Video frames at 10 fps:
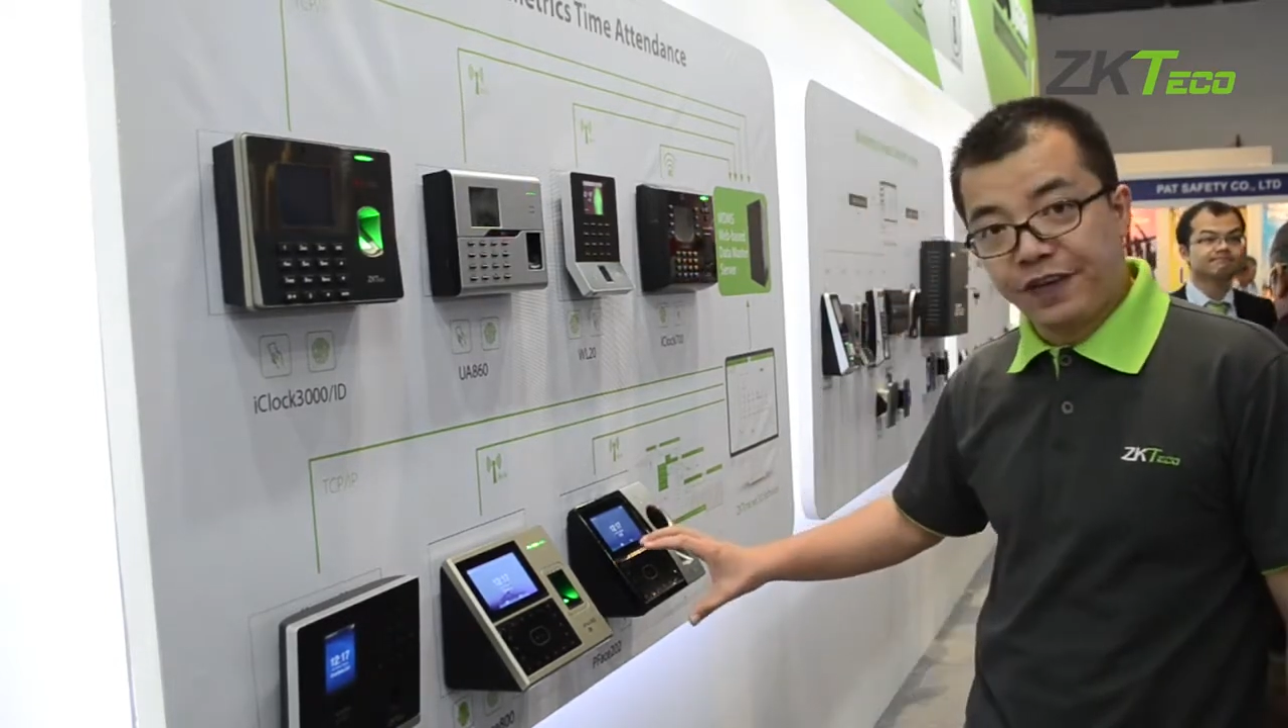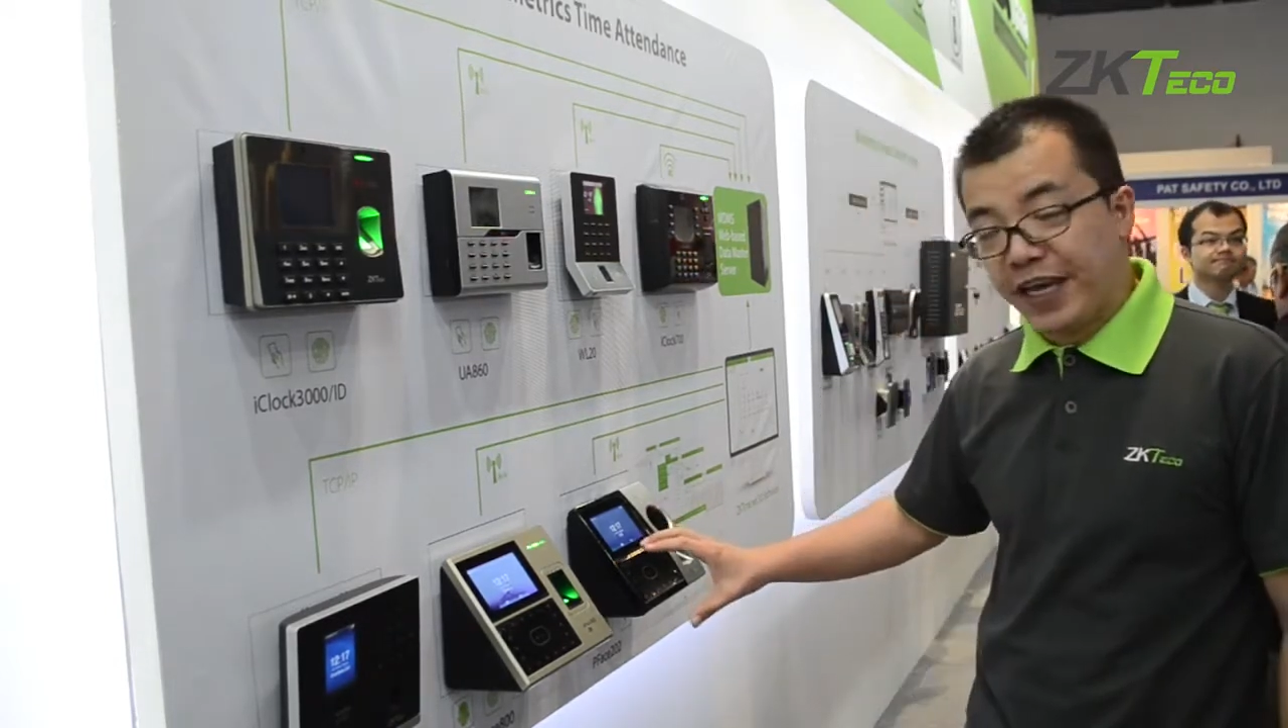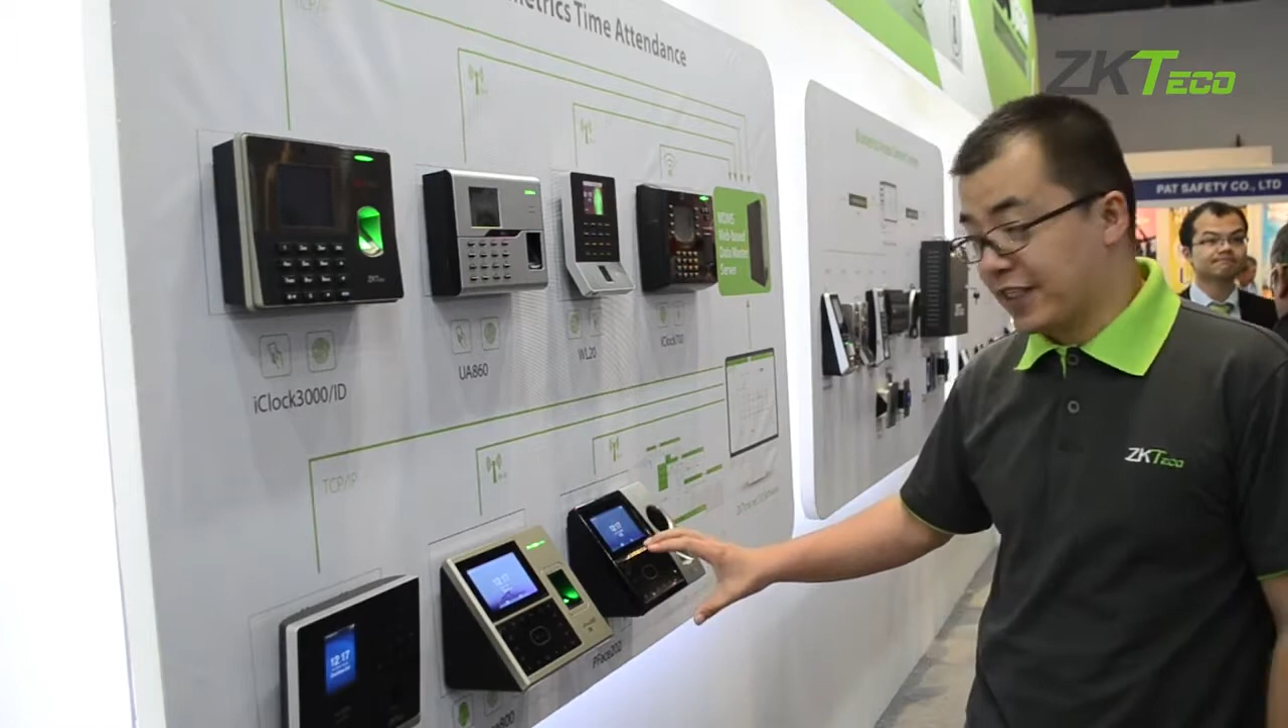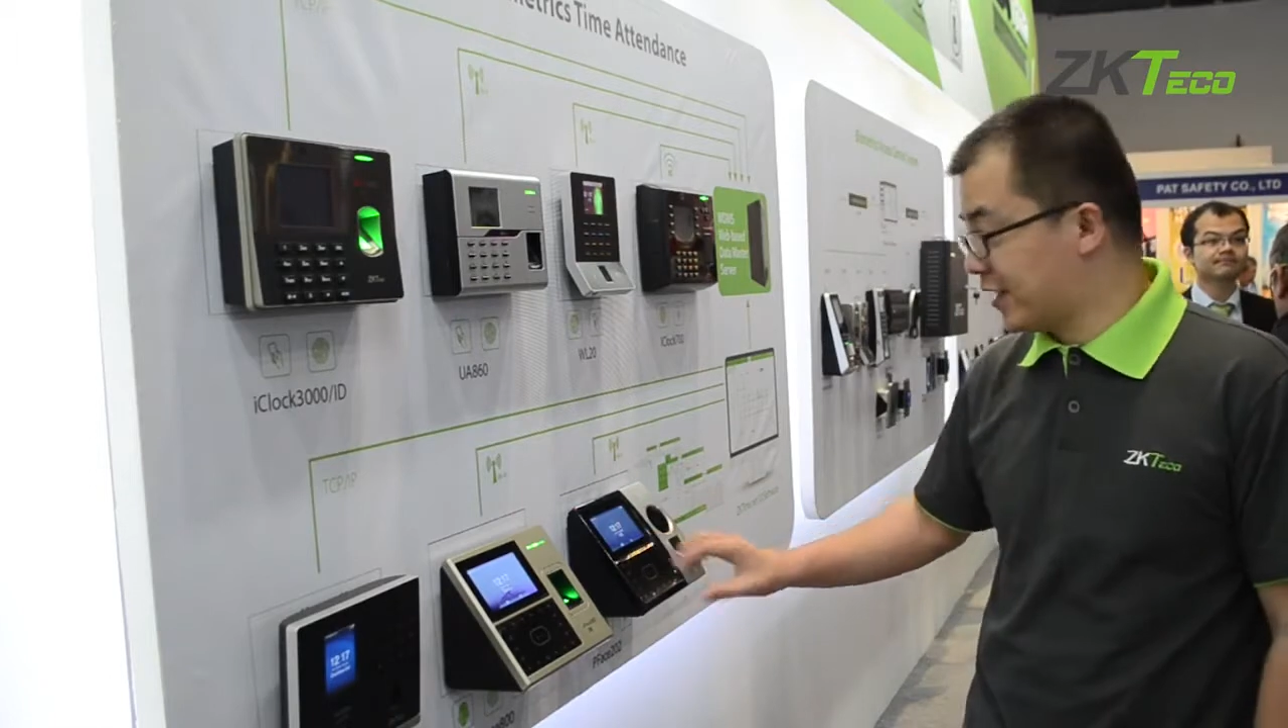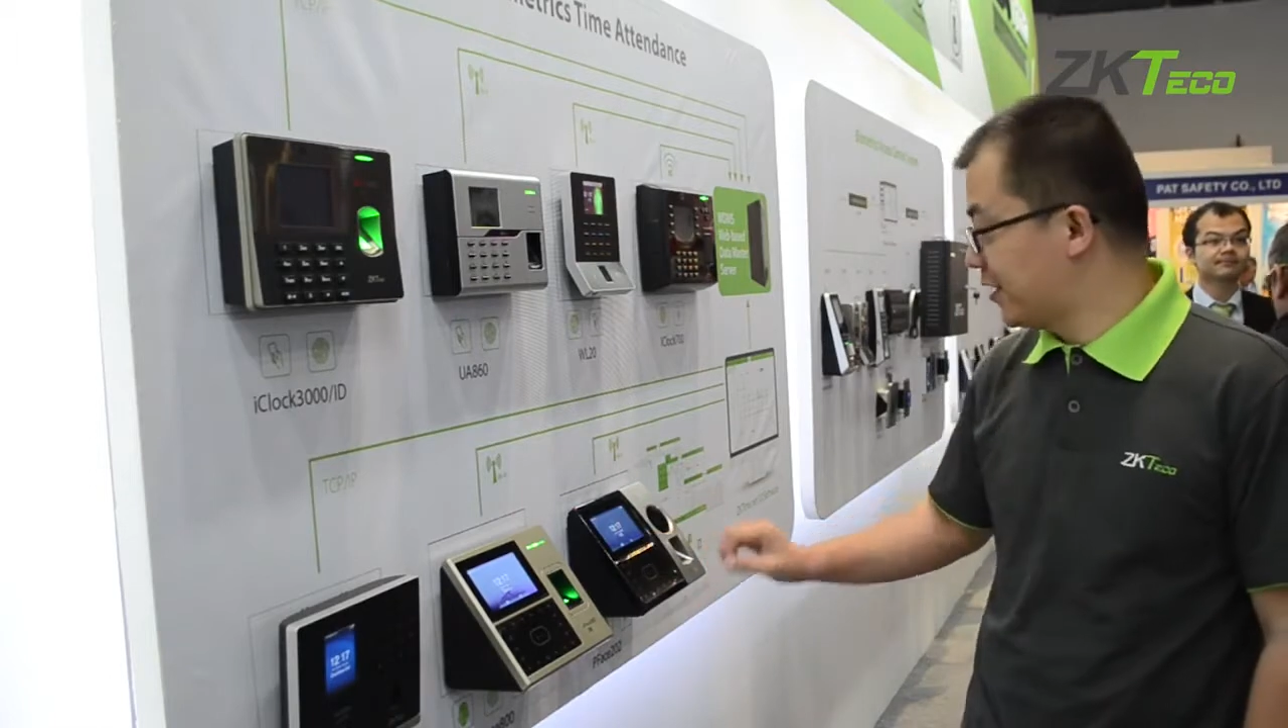
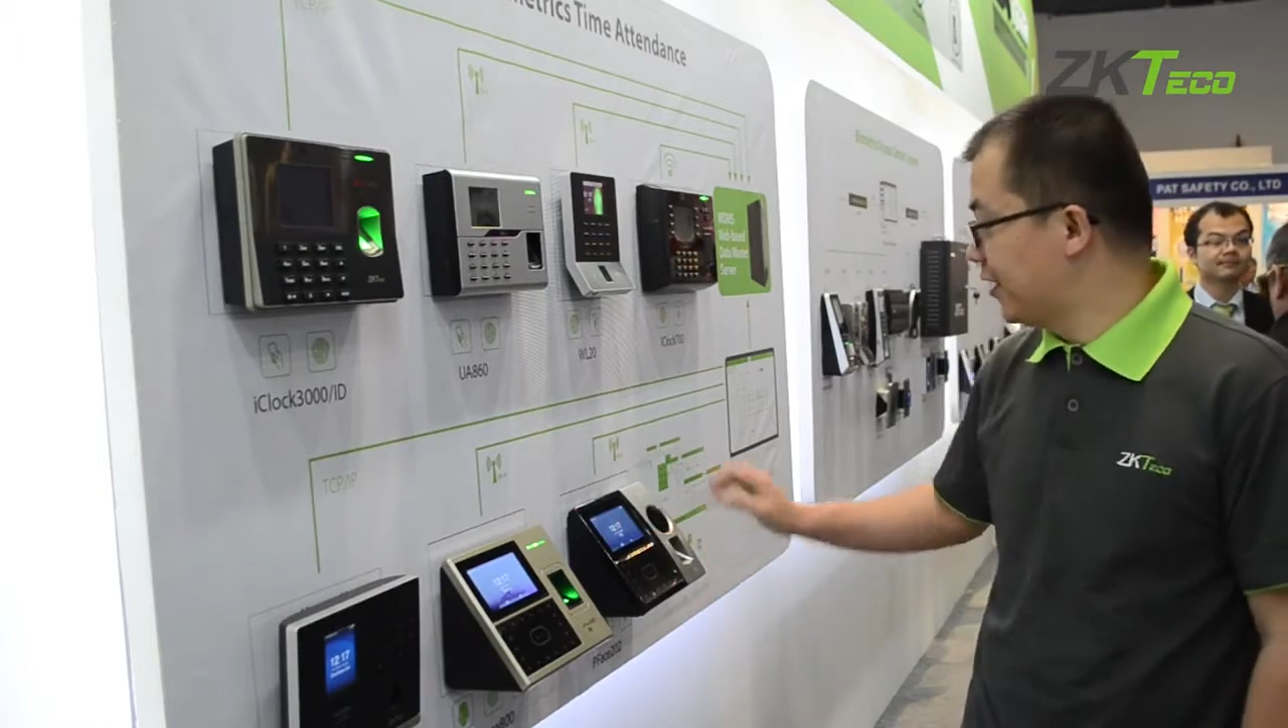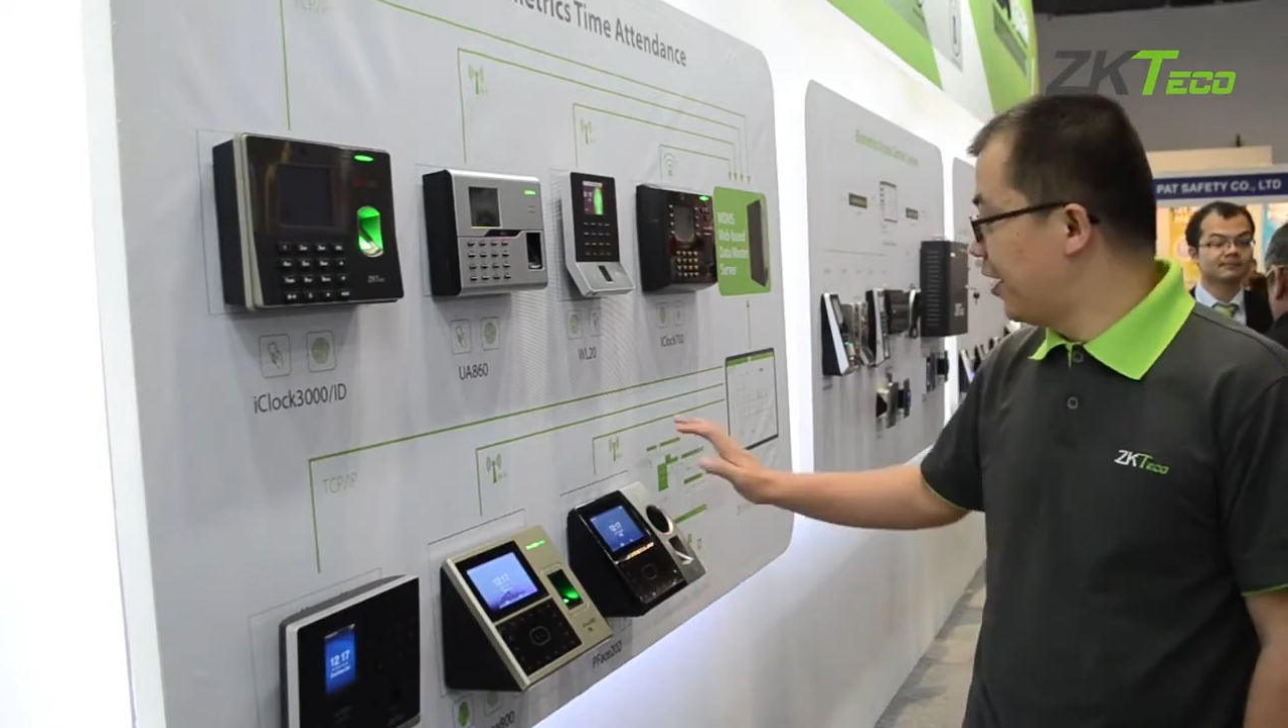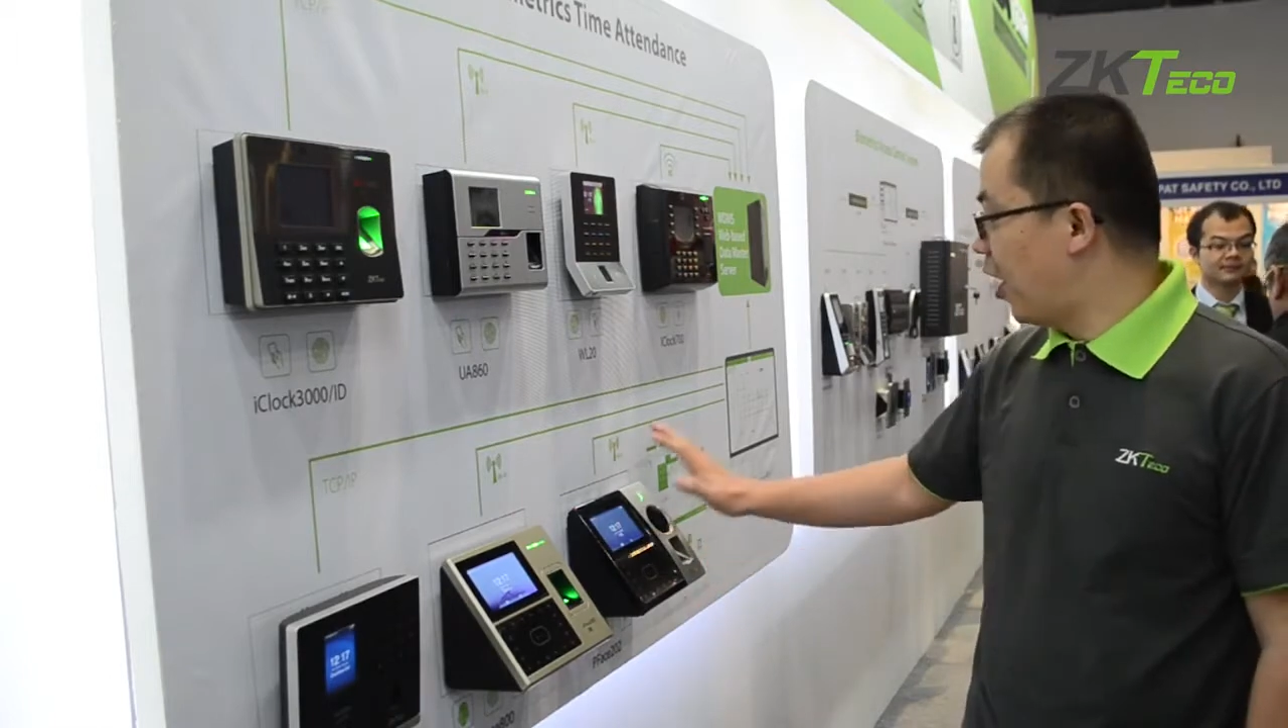face